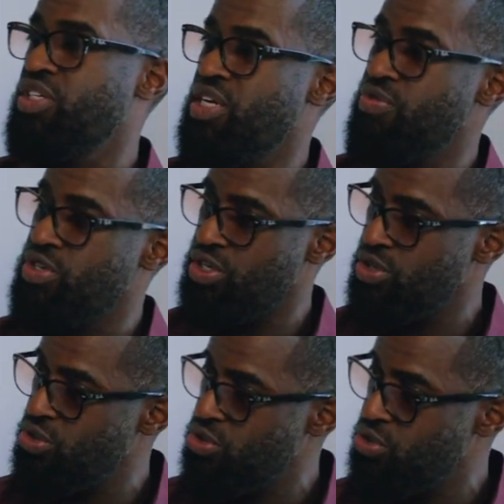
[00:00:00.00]
then they
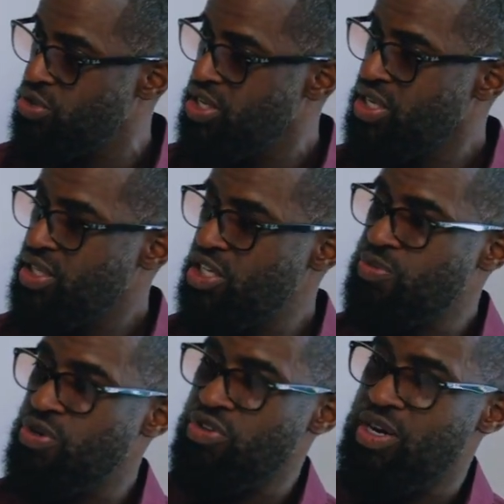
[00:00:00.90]
renew. There's
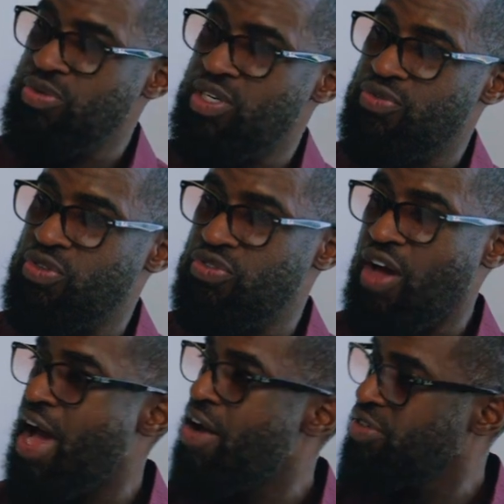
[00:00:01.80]
programs that are for
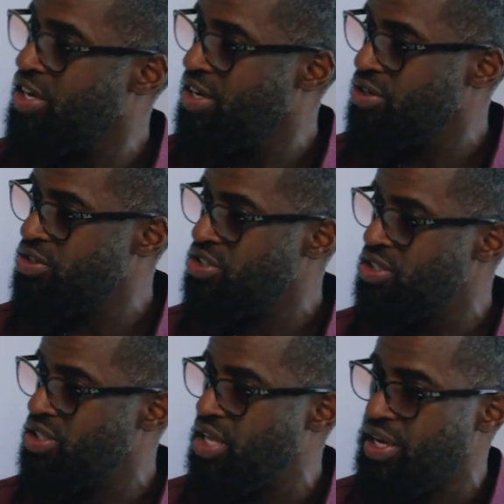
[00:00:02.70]
5 years.
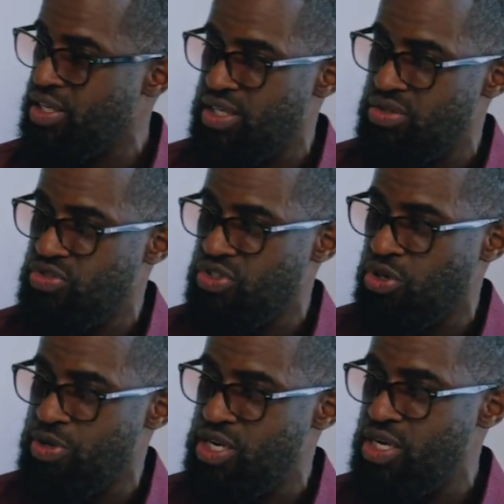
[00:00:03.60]
Like, there's
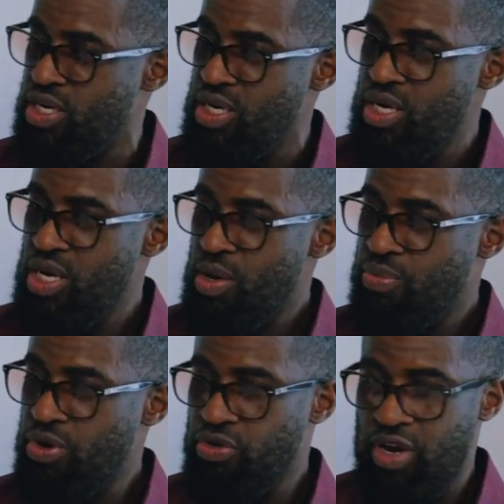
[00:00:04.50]
so many
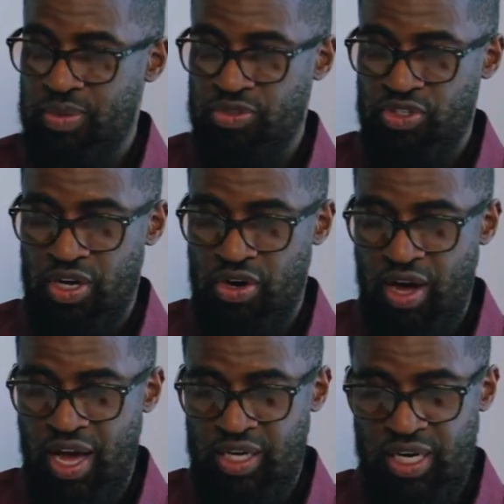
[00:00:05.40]
programs, you
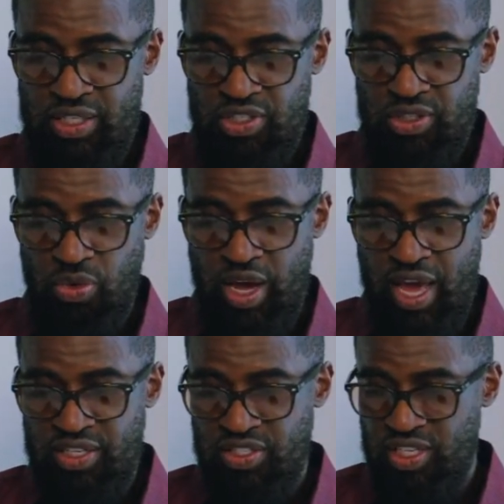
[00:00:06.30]
know. I guess the way
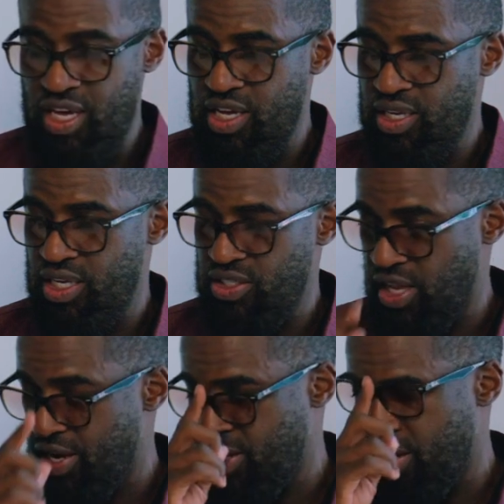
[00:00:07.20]
I see it is
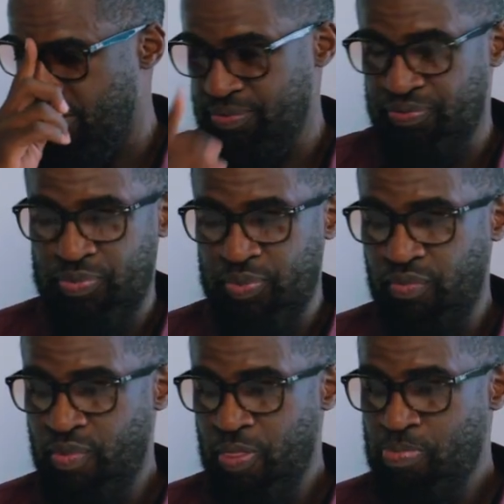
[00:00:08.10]
like,
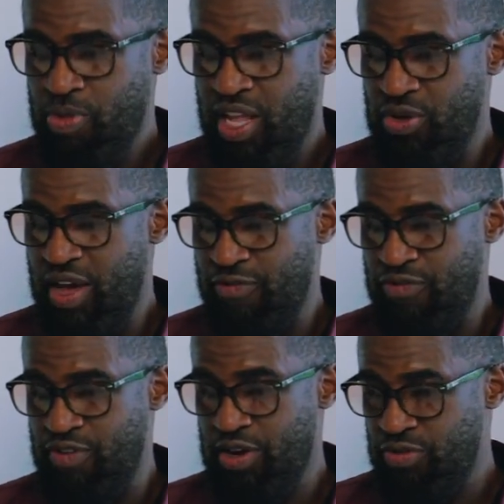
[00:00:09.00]
you have
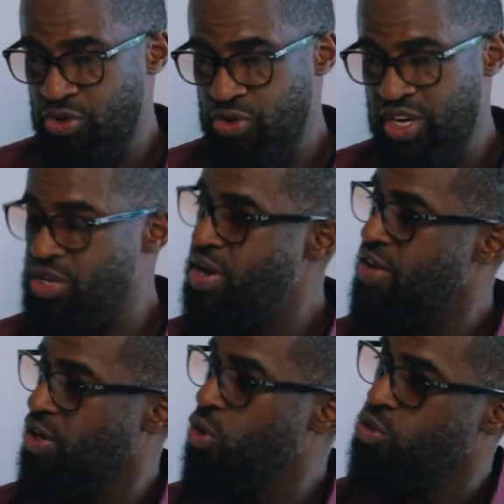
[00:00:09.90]
federal and then you
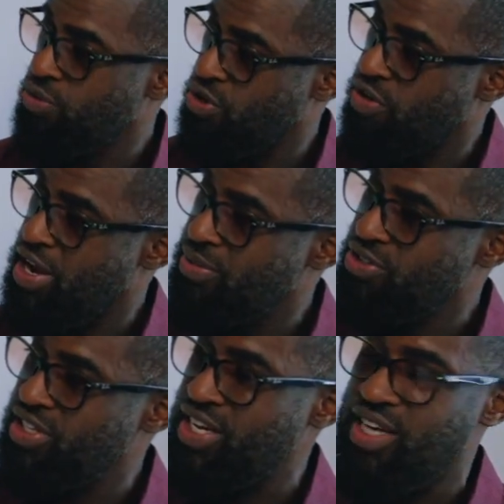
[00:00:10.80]
have local
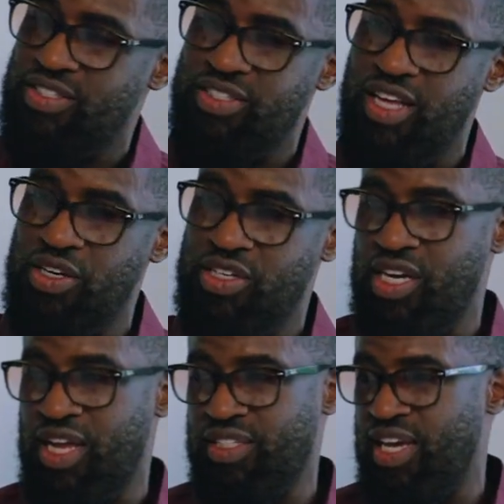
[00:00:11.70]
programs. And I look at
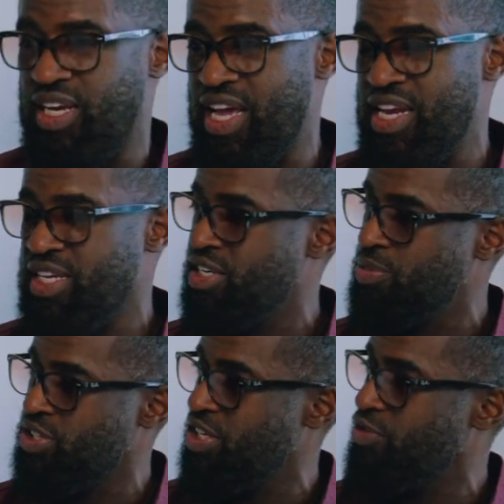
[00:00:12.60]
it like the Atlantic and the
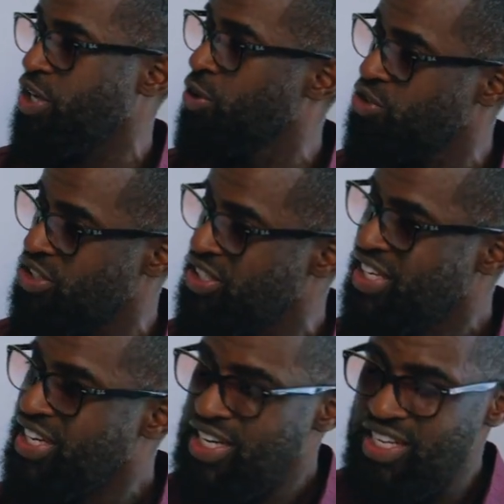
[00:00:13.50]
Pacific Ocean.
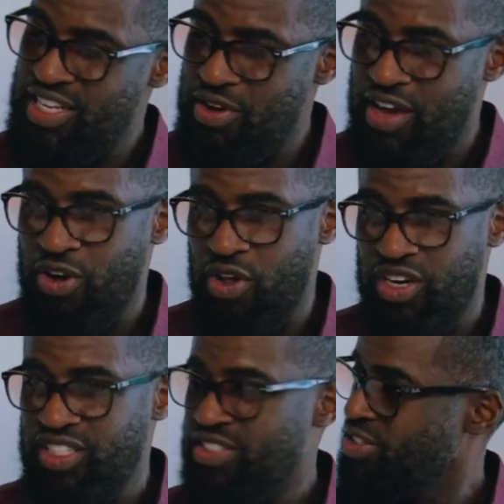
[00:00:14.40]
And then you have all of
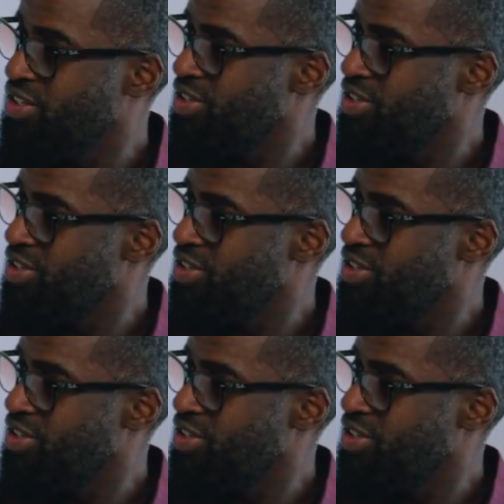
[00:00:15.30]
these